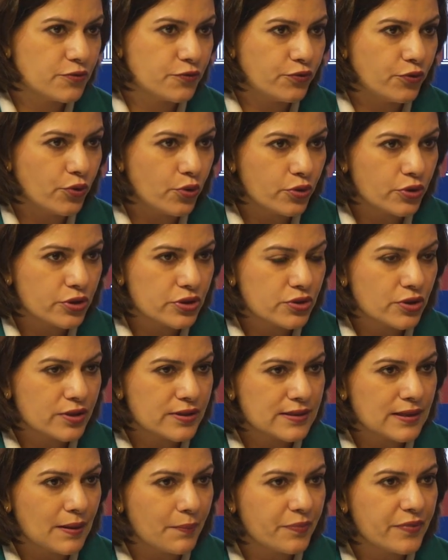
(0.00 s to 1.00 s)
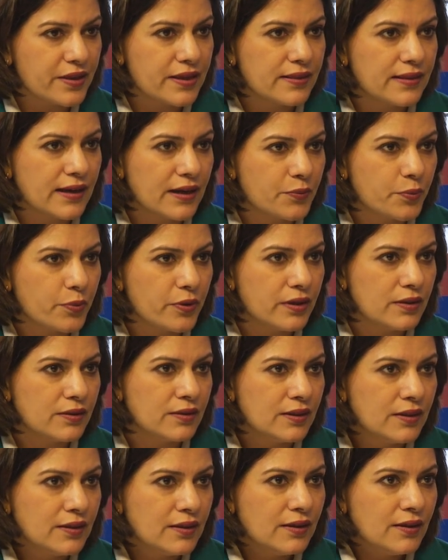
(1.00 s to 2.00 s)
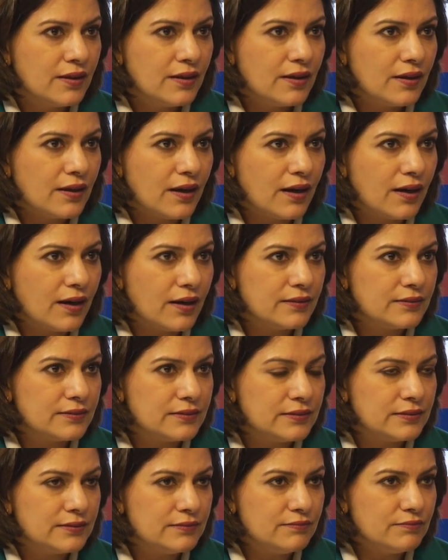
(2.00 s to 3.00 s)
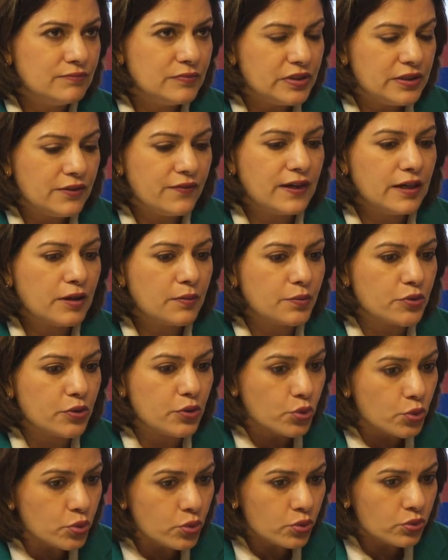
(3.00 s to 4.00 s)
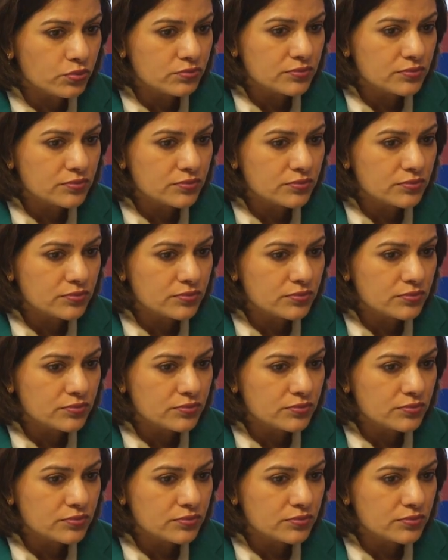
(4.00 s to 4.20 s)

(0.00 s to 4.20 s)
Focus on something that will develop you